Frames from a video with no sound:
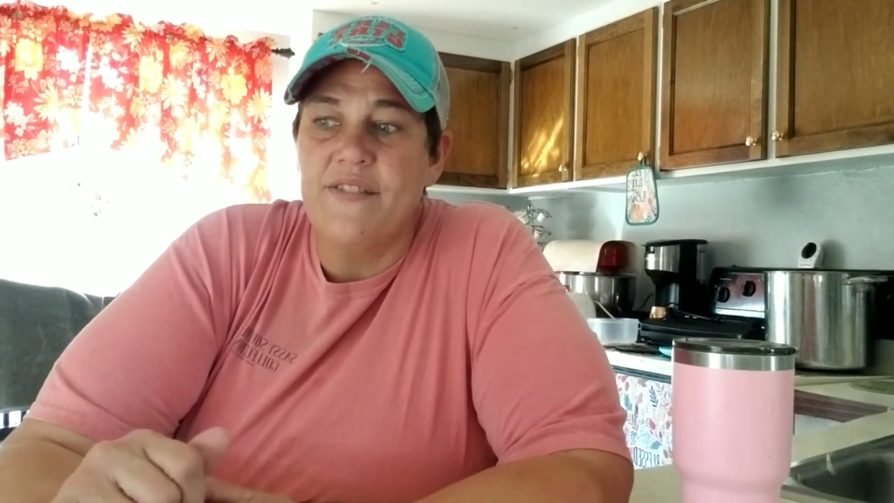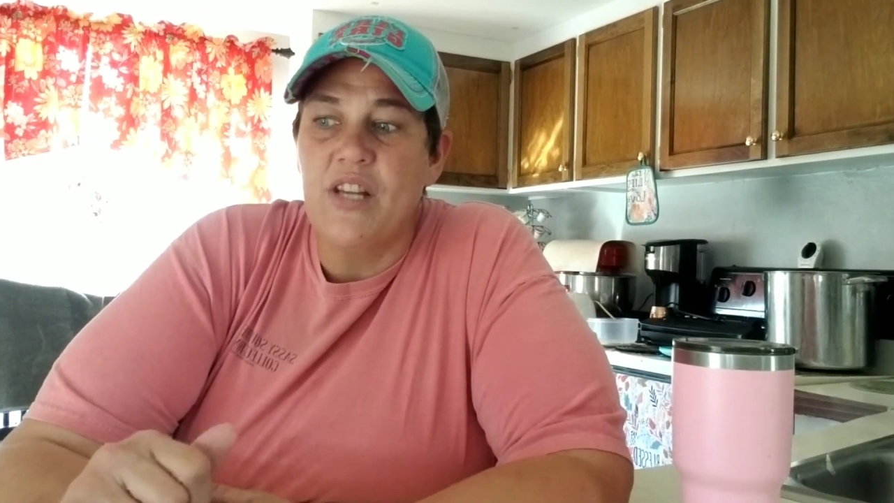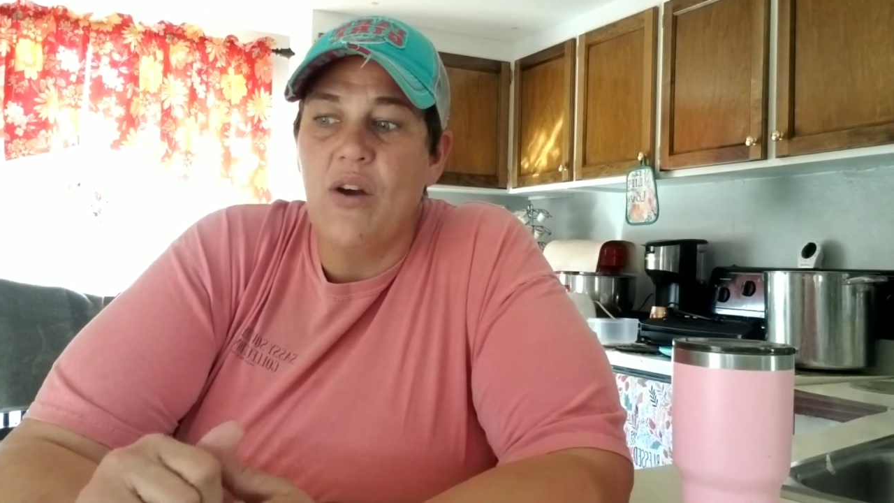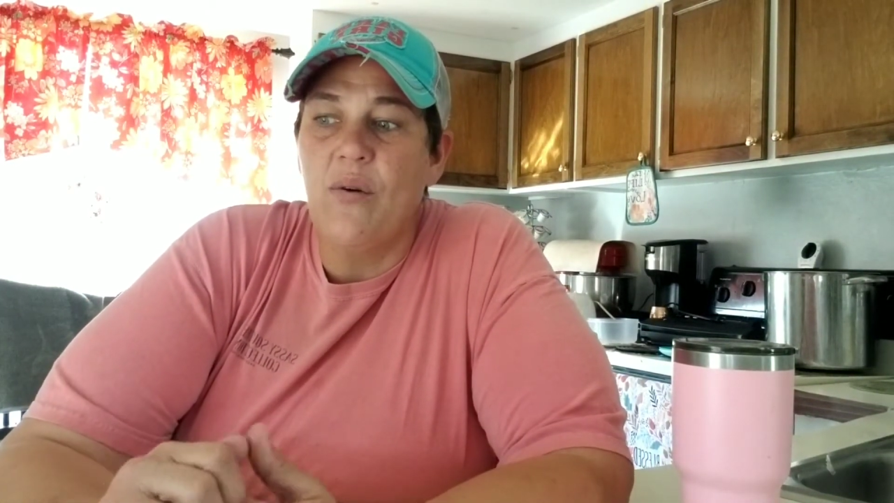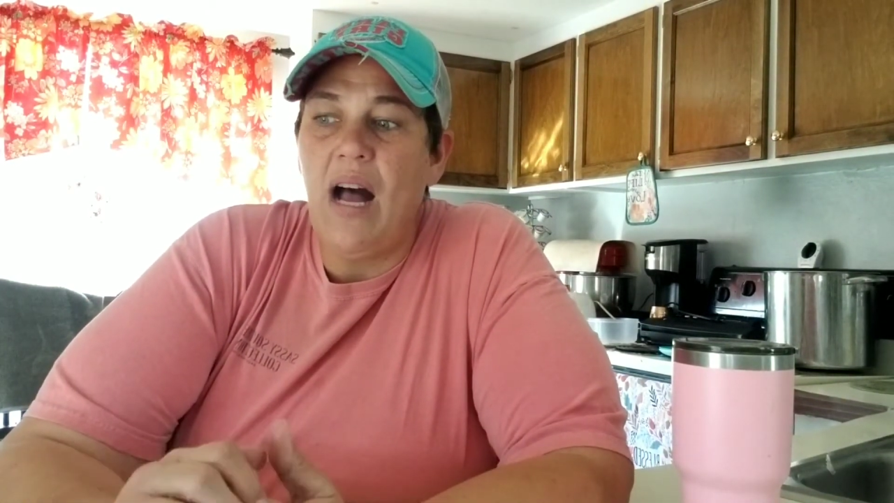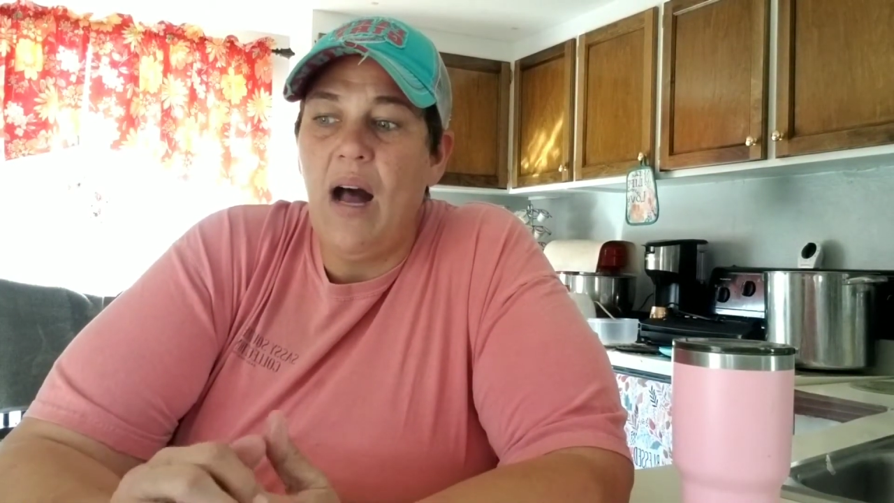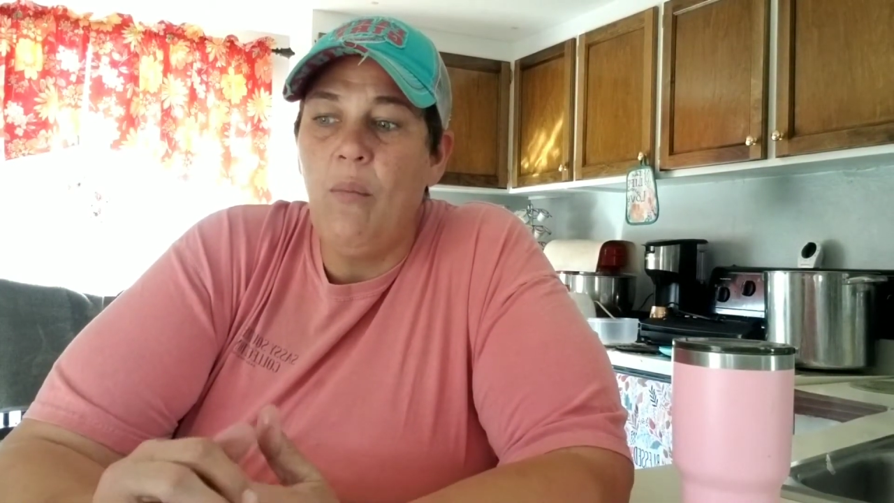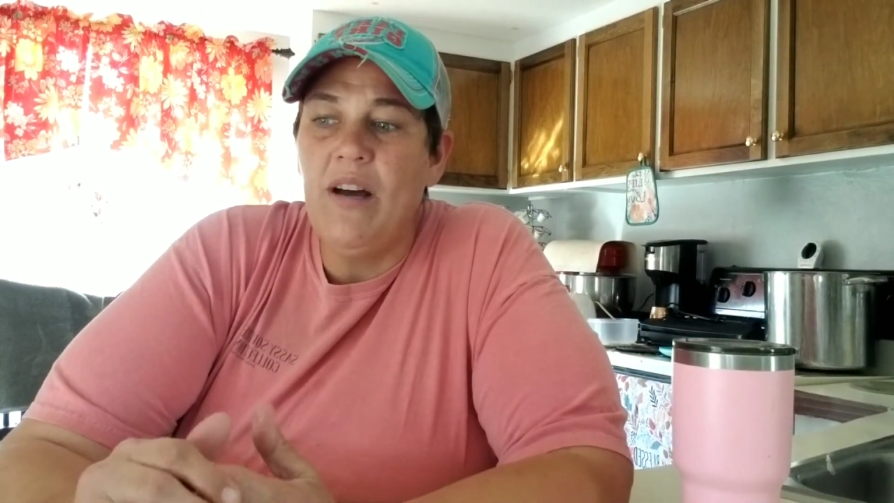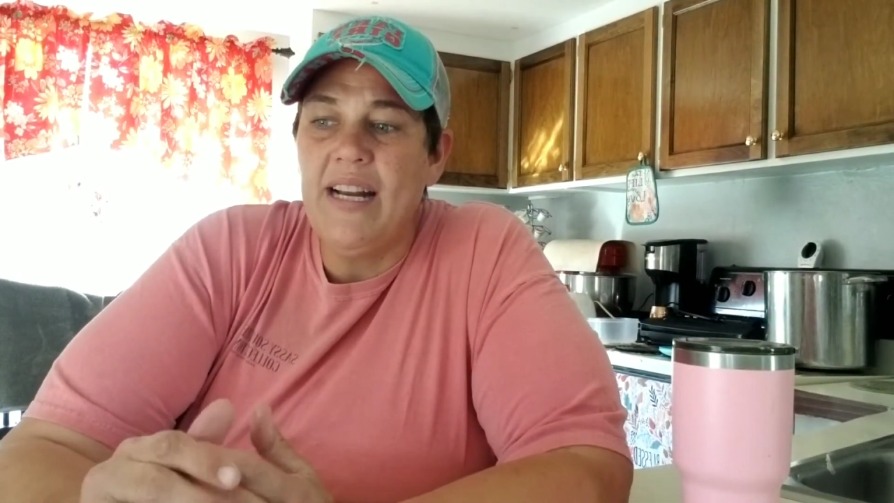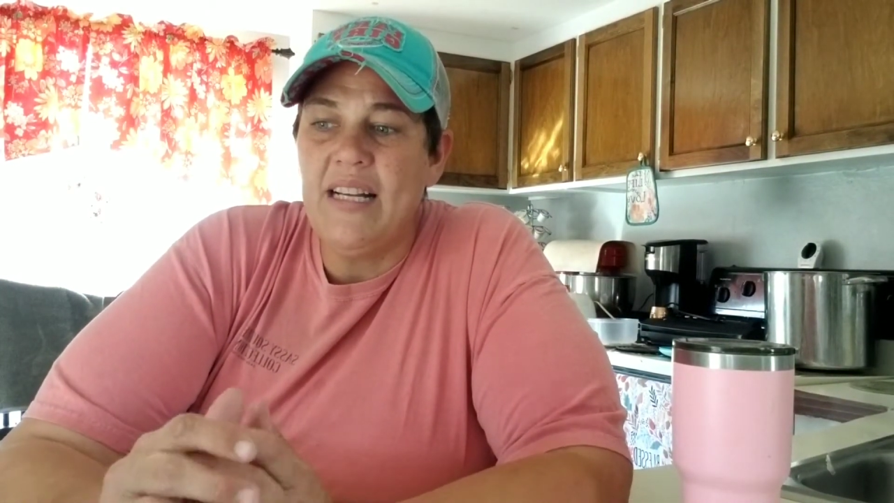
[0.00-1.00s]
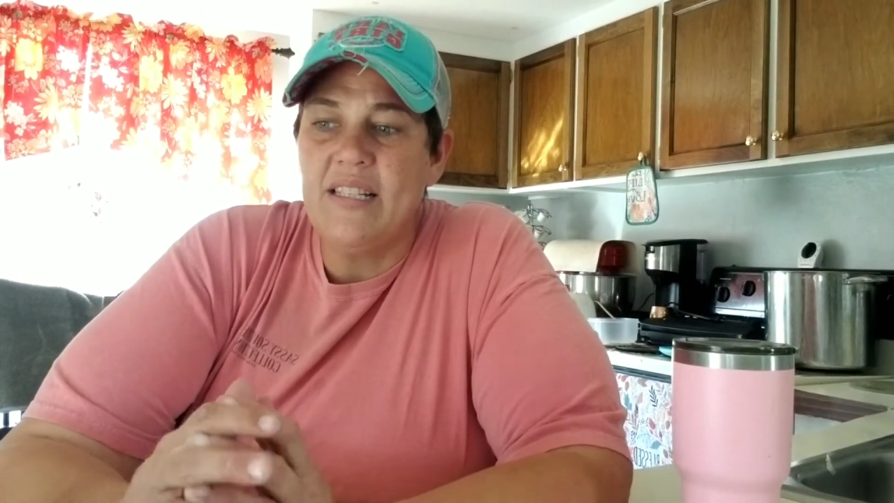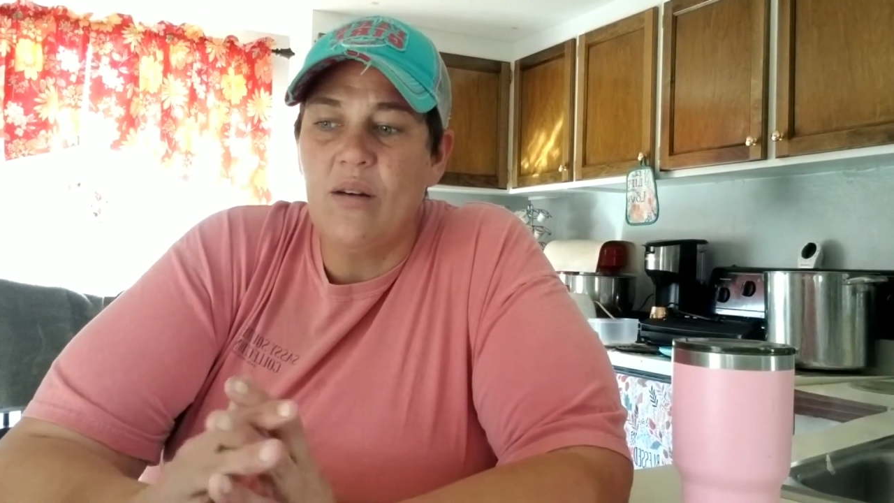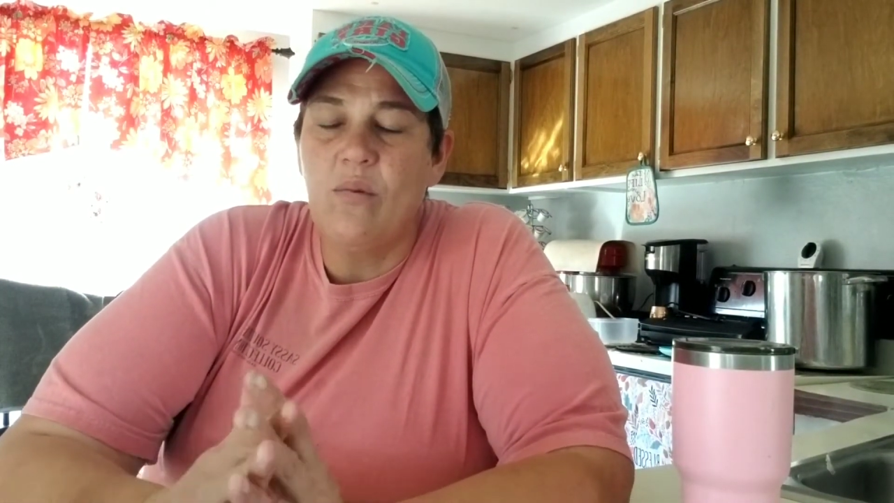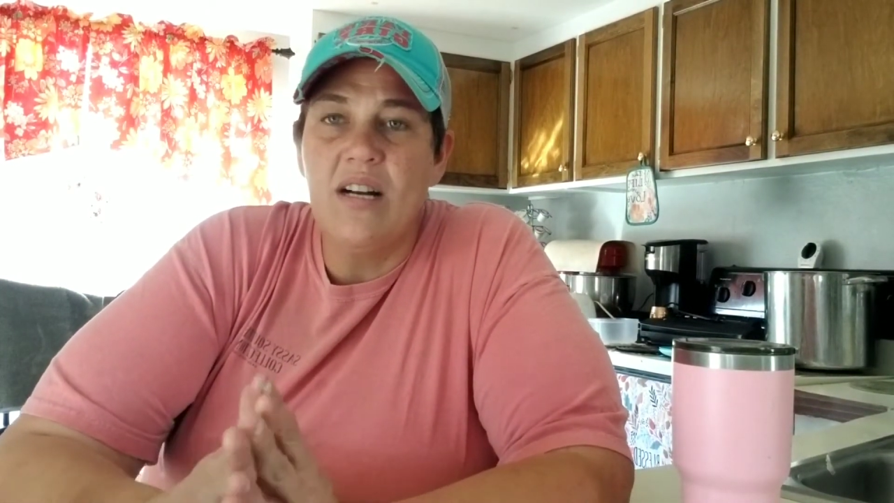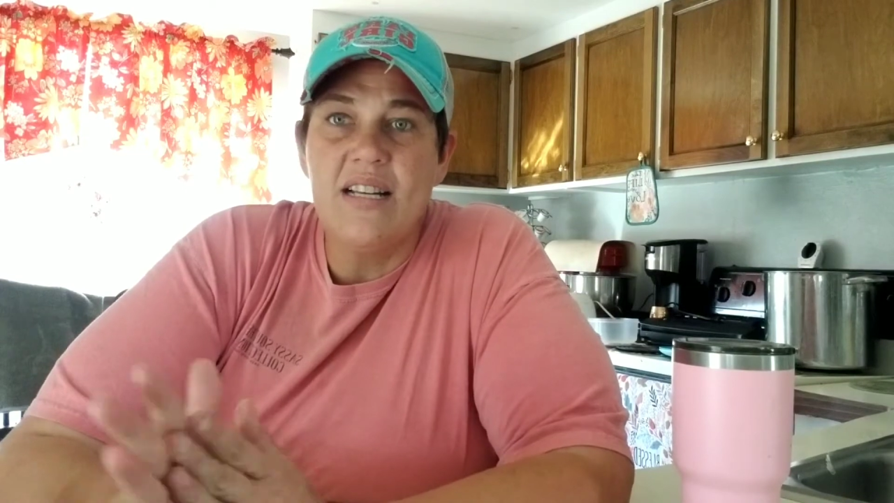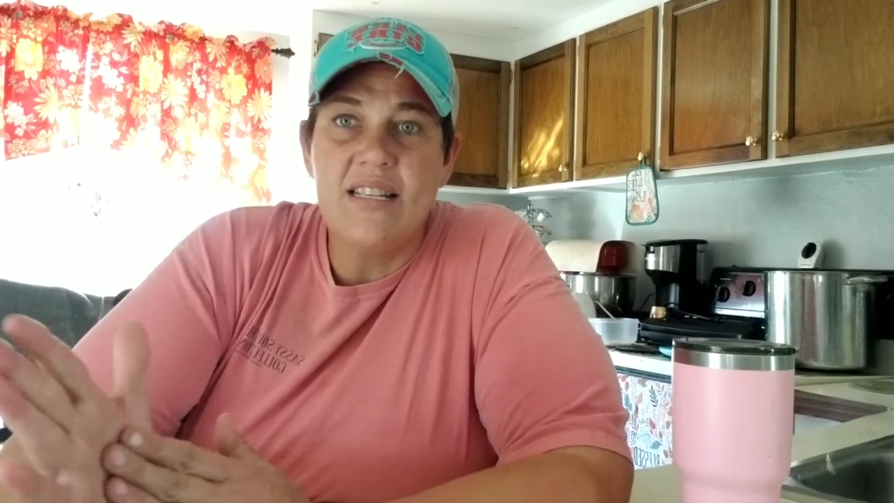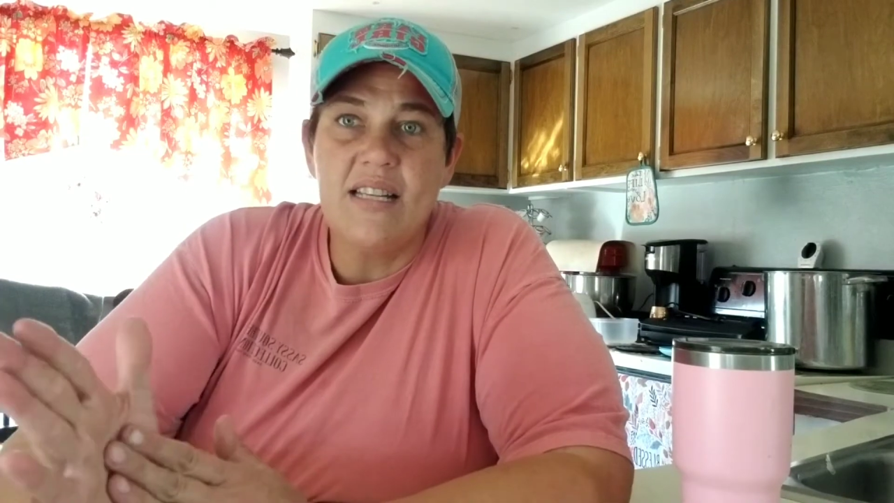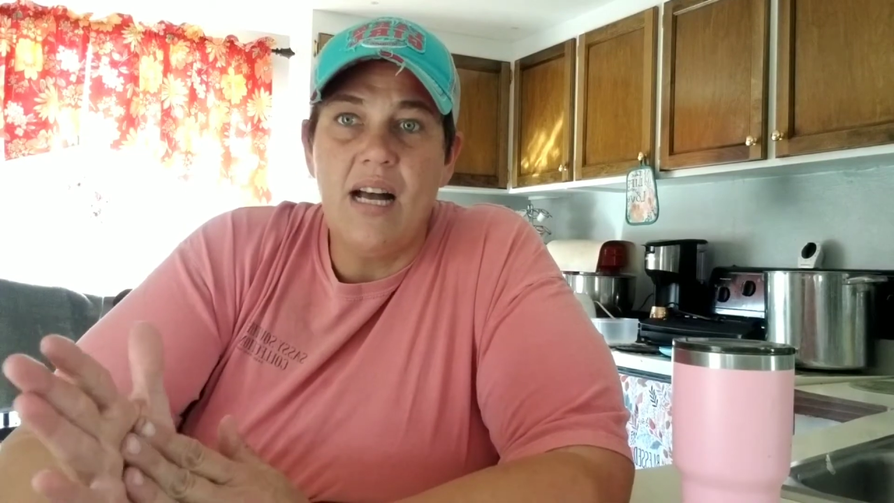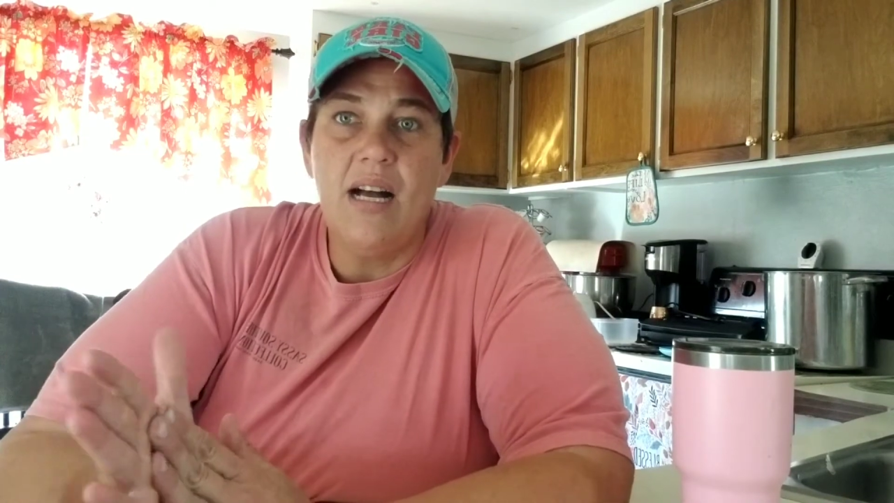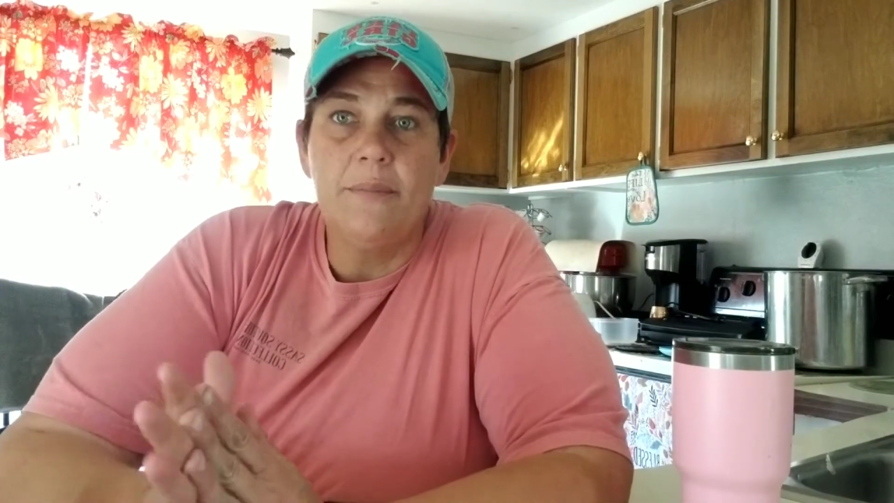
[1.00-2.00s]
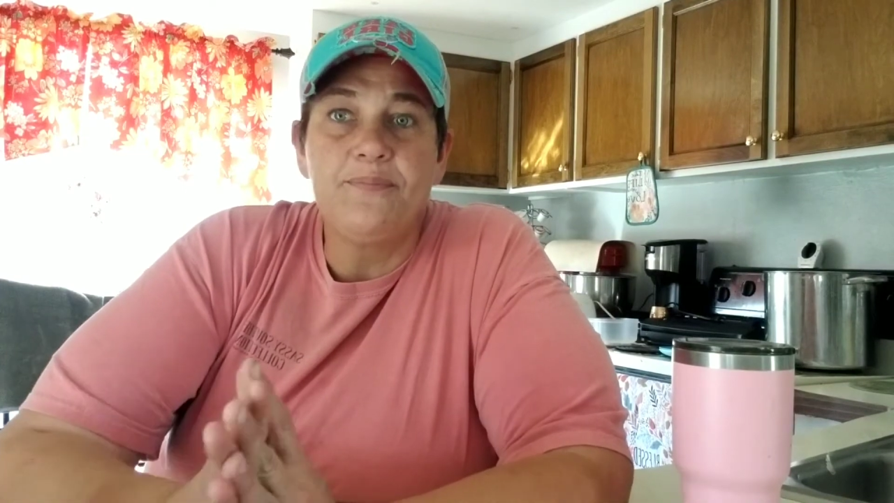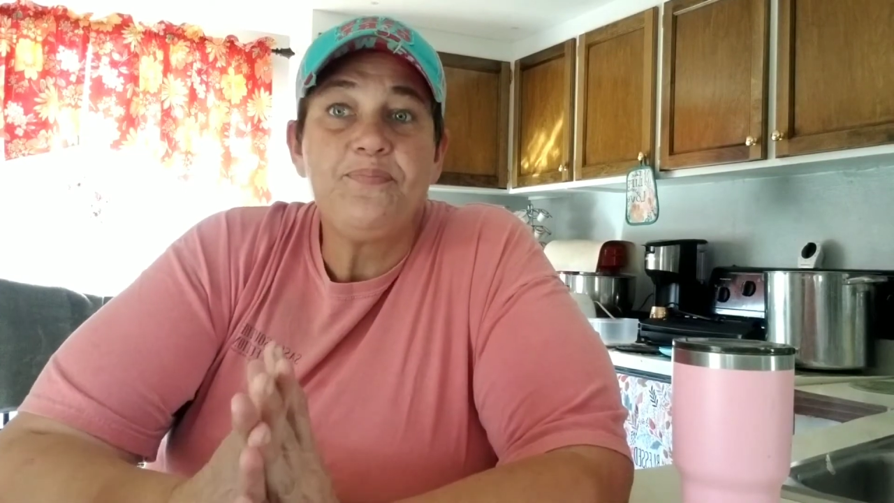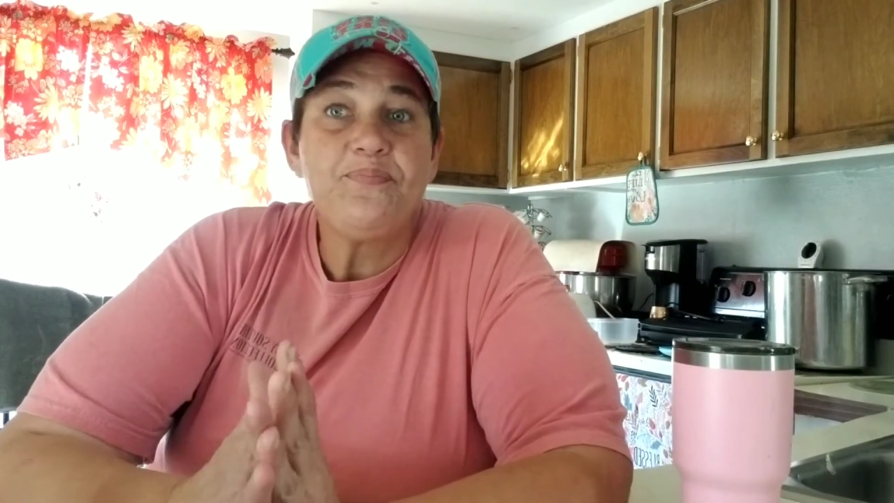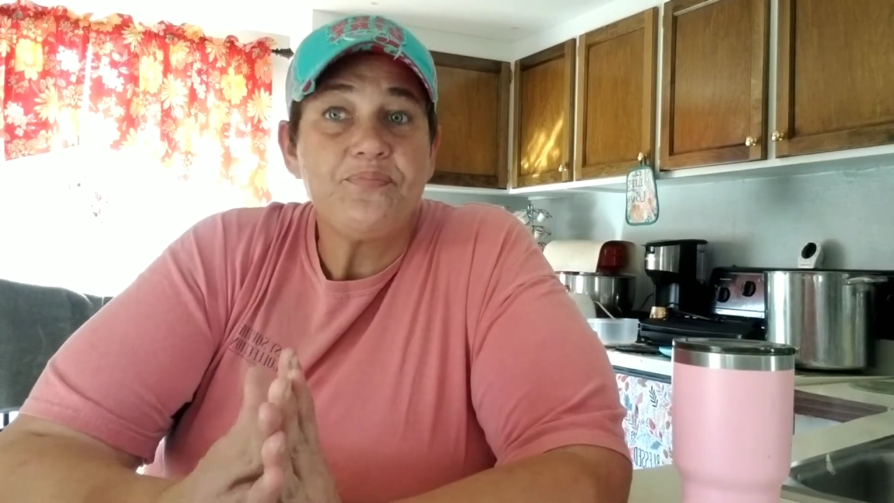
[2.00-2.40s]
So what I did was um,